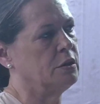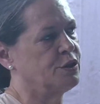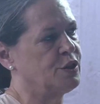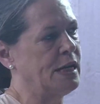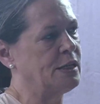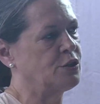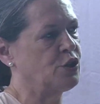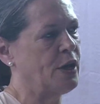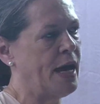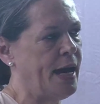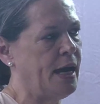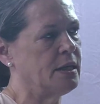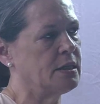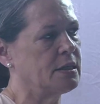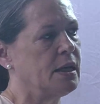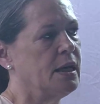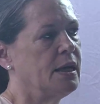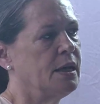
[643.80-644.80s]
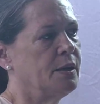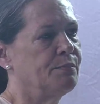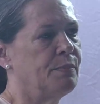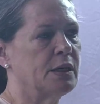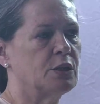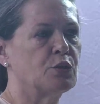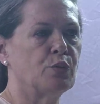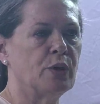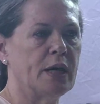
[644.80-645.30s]
such acts,
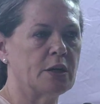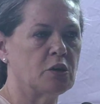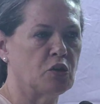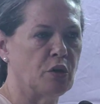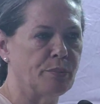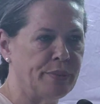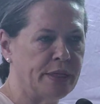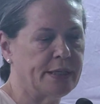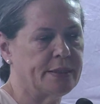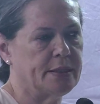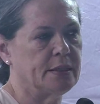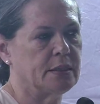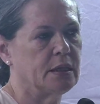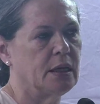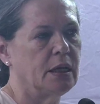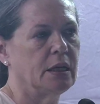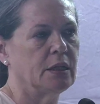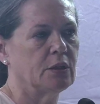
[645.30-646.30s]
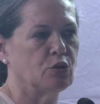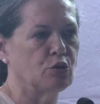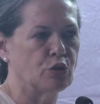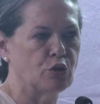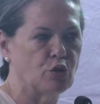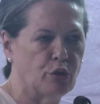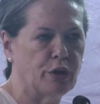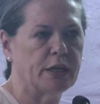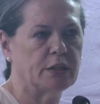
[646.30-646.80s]
but we are committed
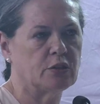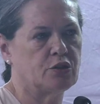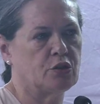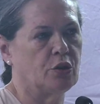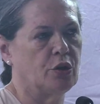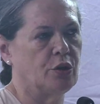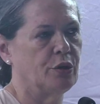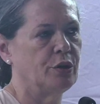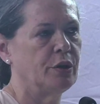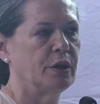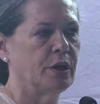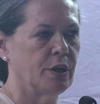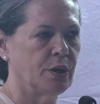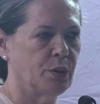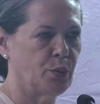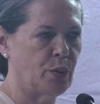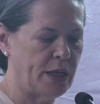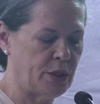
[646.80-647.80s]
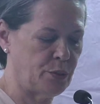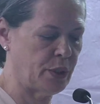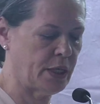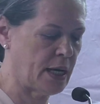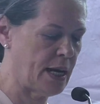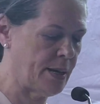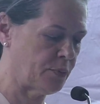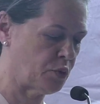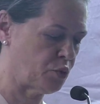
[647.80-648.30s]
to doing so when we
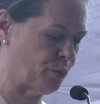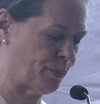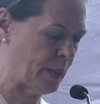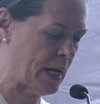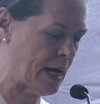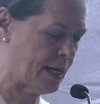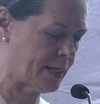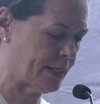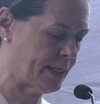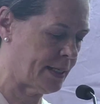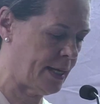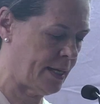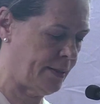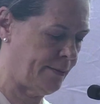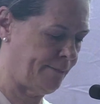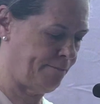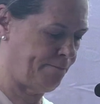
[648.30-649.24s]
come to power again.